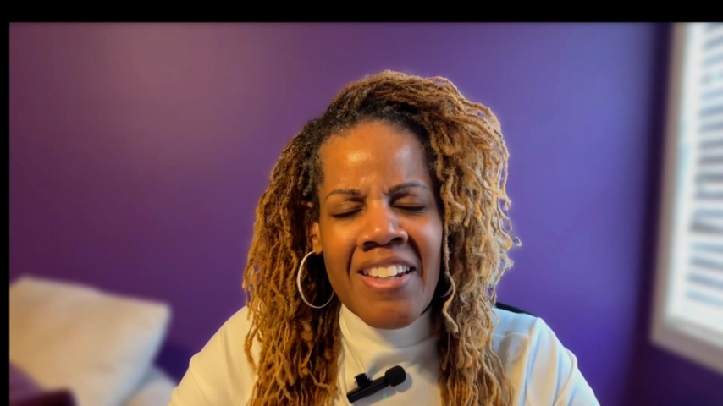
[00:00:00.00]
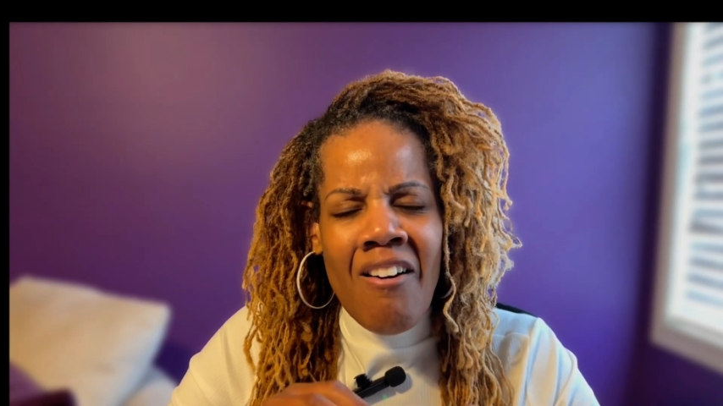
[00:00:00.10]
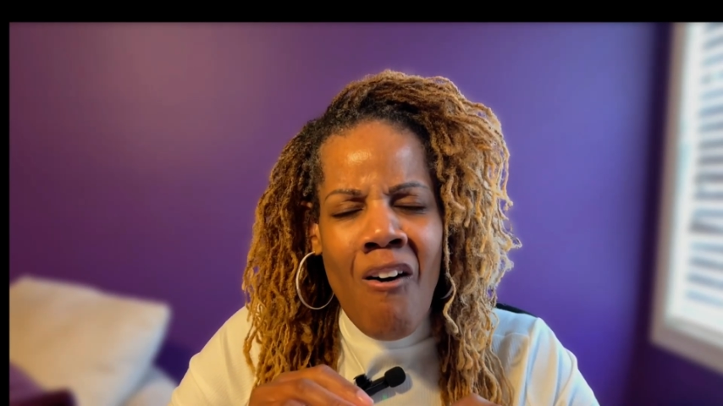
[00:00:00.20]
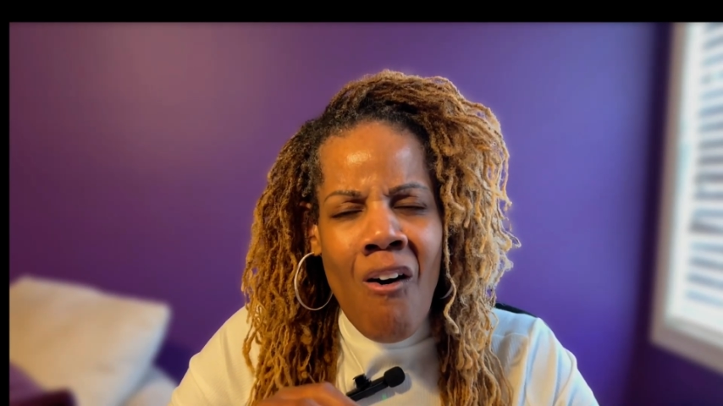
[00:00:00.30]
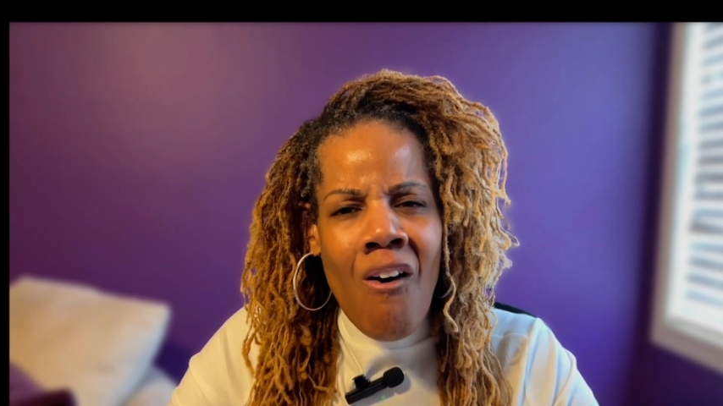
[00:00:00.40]

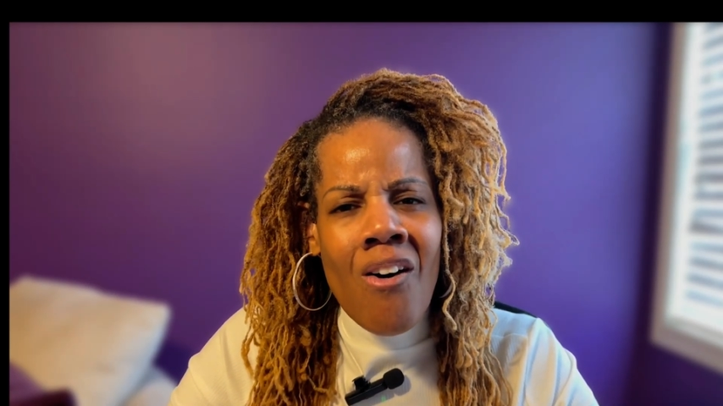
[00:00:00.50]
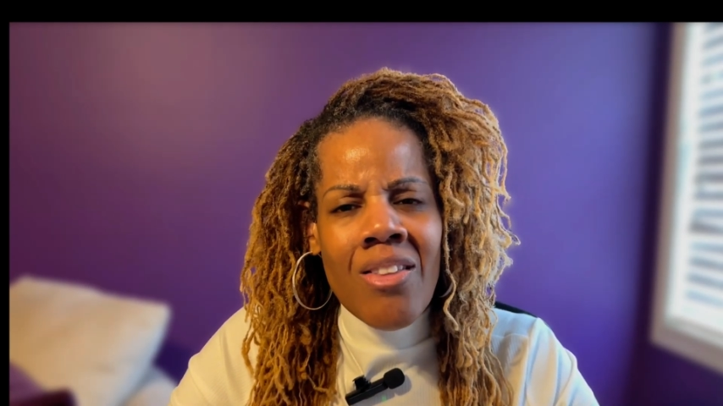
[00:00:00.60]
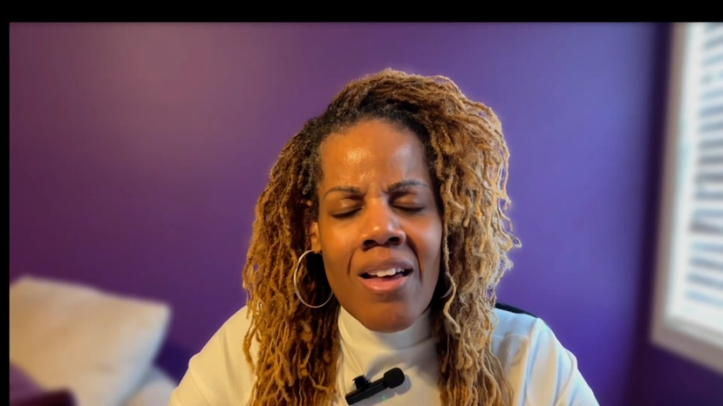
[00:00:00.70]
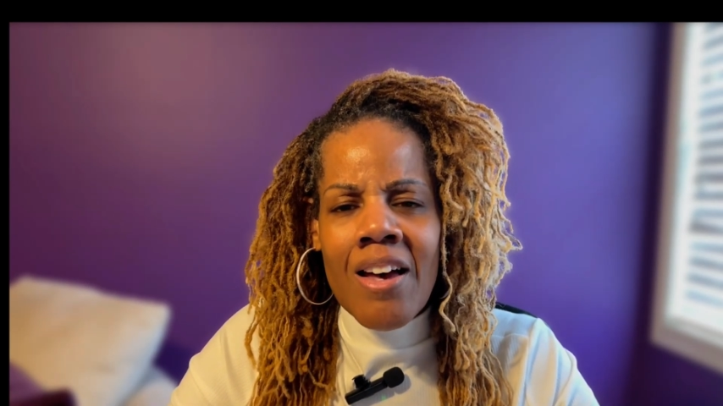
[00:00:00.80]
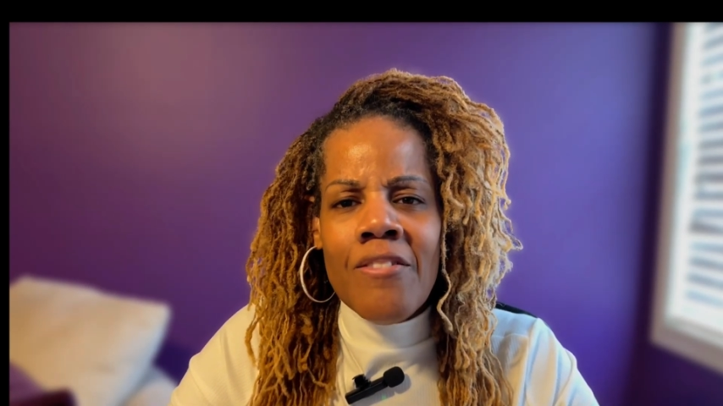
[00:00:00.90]
in
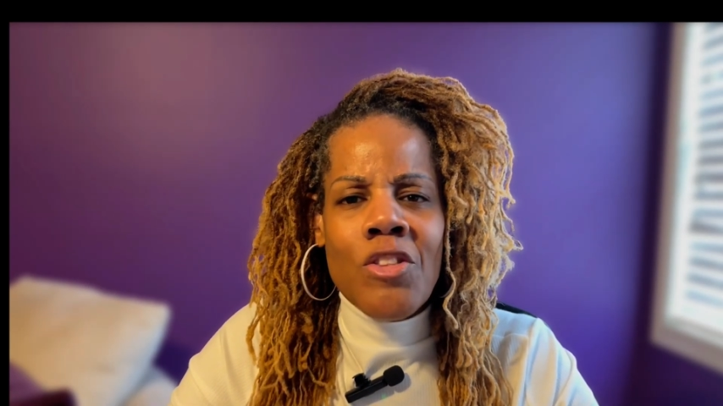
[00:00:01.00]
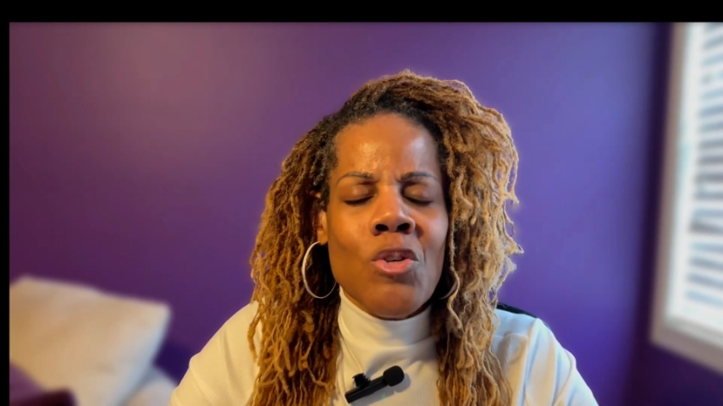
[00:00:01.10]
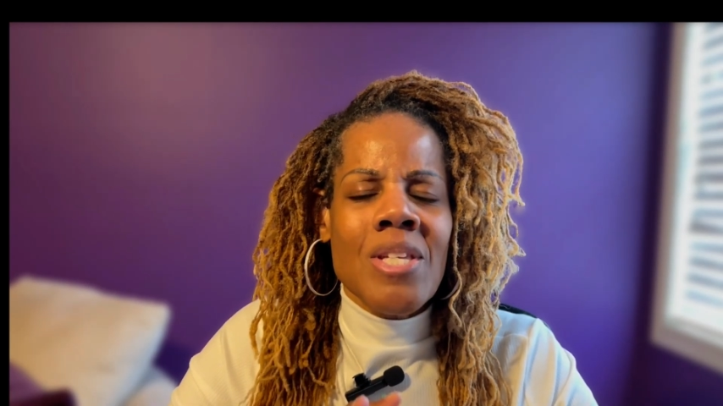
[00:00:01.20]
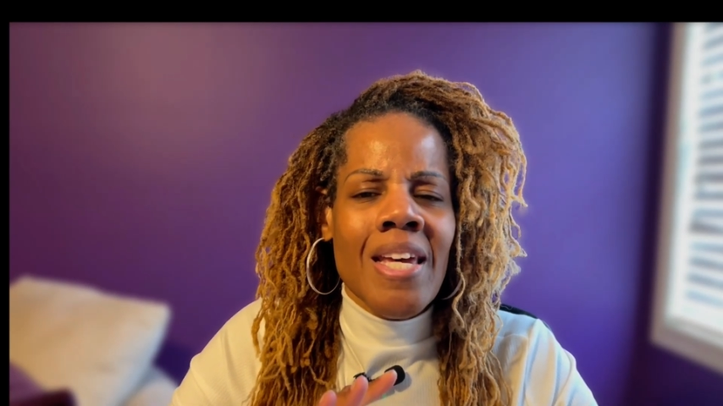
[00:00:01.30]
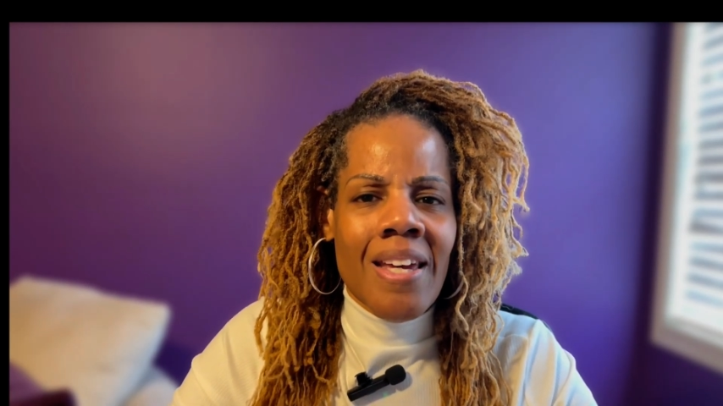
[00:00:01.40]
all
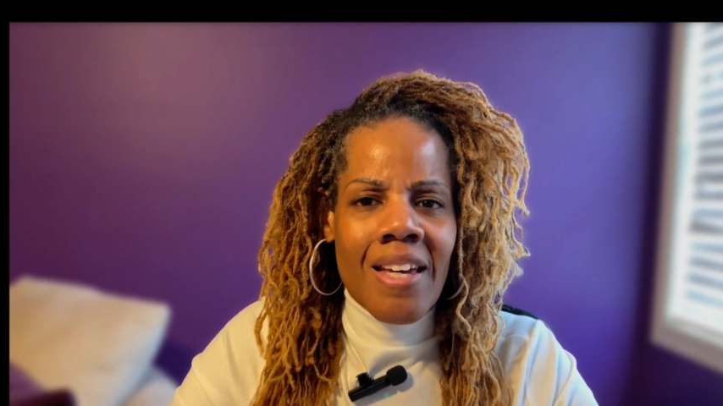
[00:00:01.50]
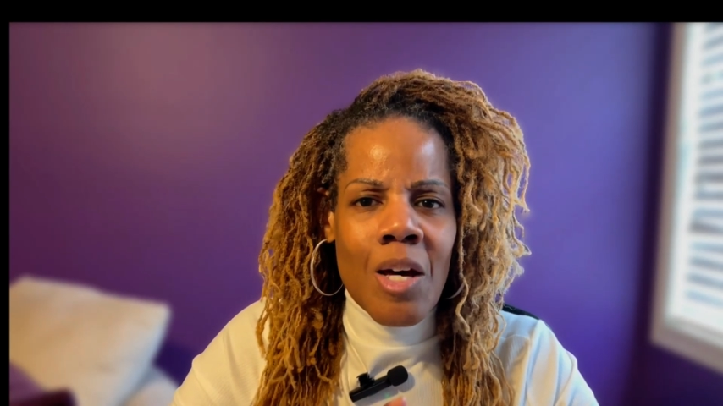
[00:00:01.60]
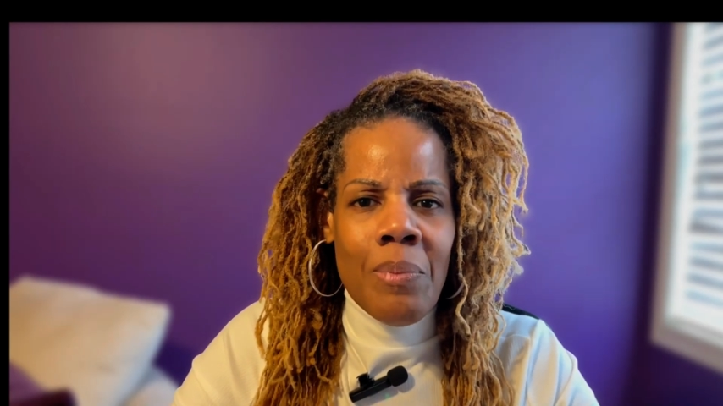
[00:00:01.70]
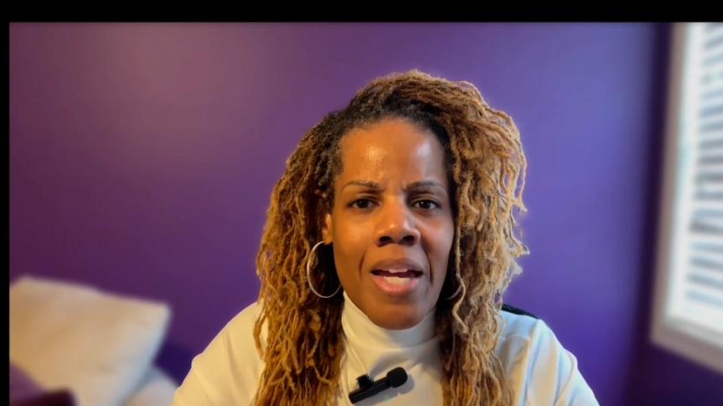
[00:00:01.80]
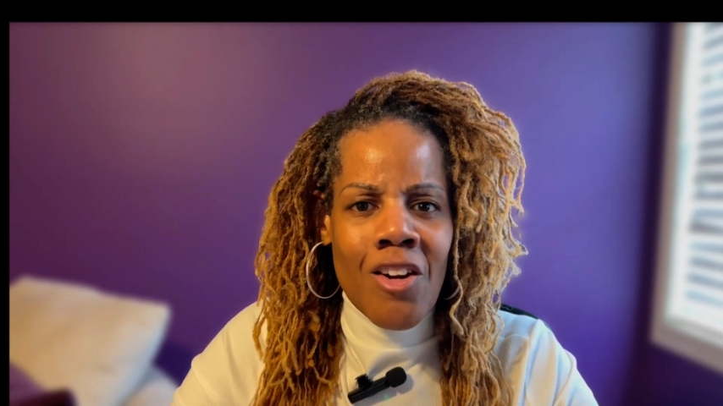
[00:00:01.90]
of those
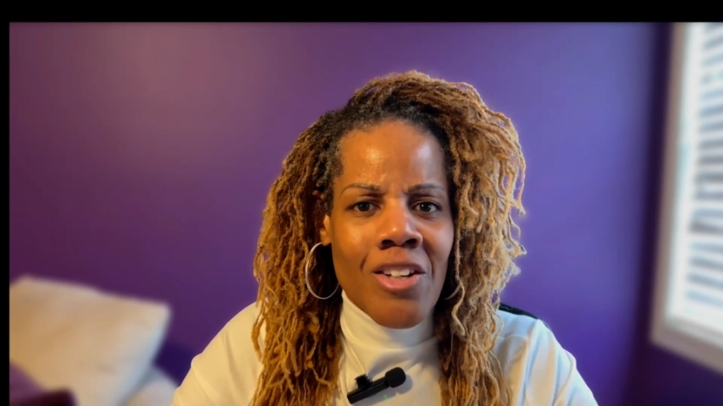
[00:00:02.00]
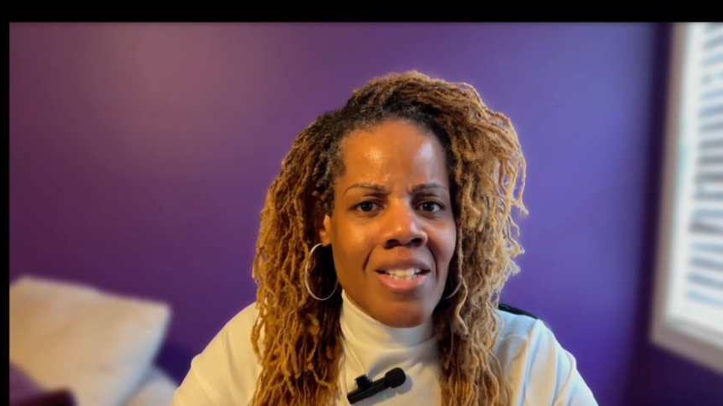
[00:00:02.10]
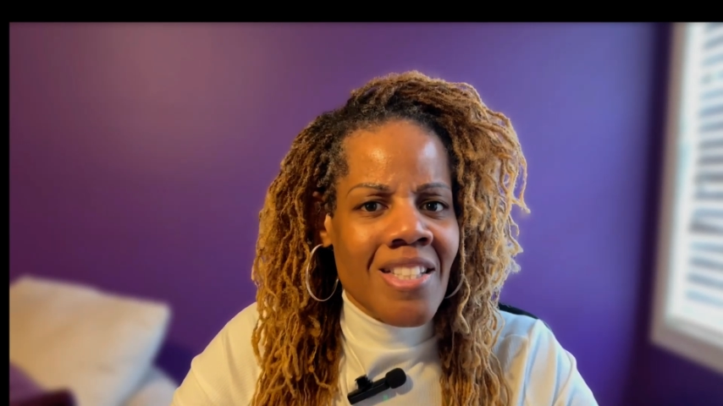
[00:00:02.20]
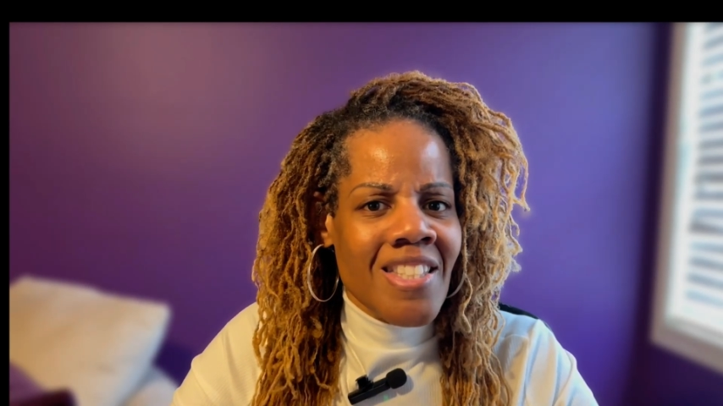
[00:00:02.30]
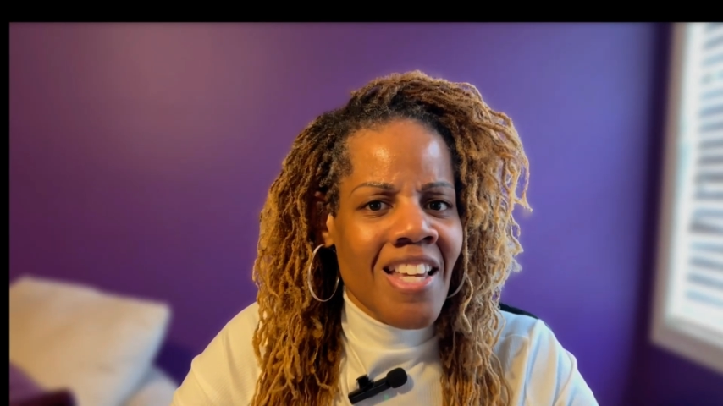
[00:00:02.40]
hiccup
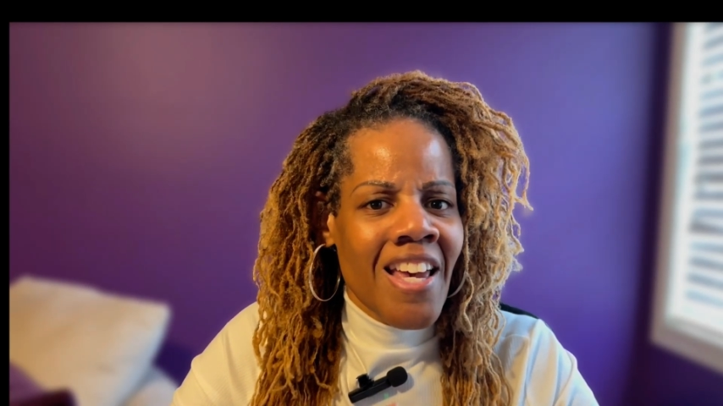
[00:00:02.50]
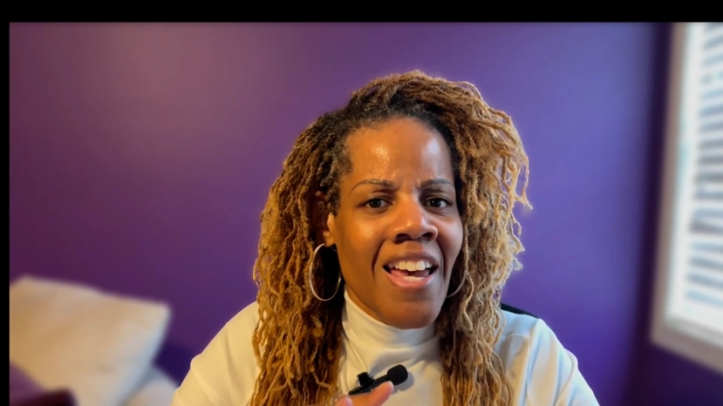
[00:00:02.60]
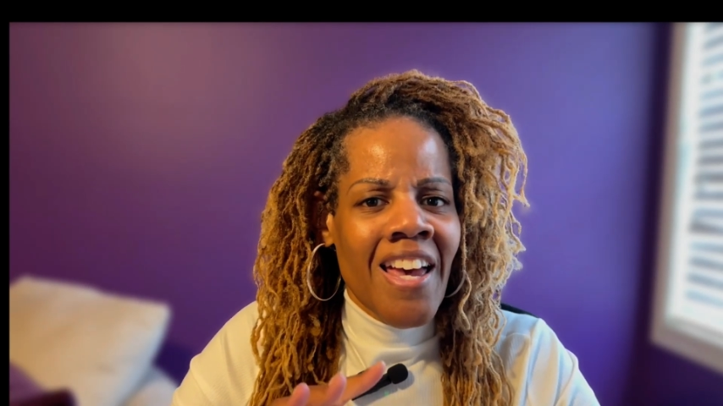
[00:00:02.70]
areas,